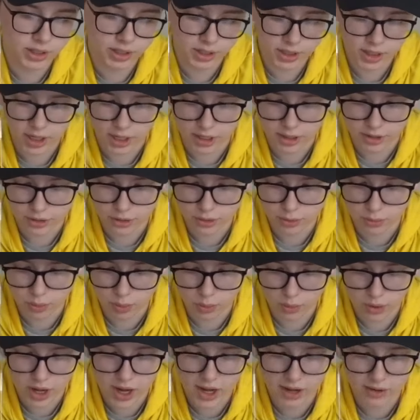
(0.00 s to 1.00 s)
yeah, you
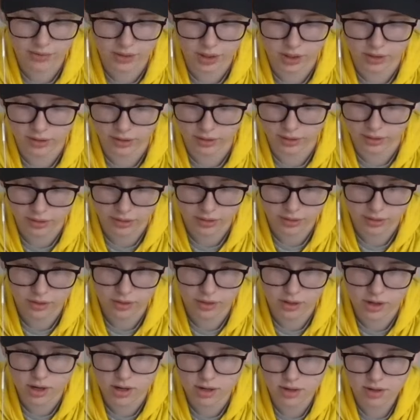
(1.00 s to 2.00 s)
won't have anything.
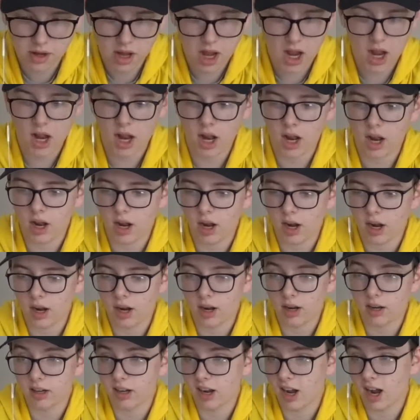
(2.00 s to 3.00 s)

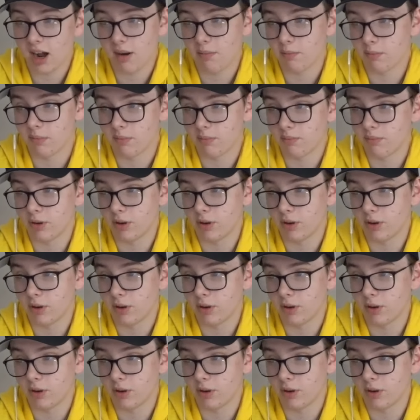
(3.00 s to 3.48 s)
I'm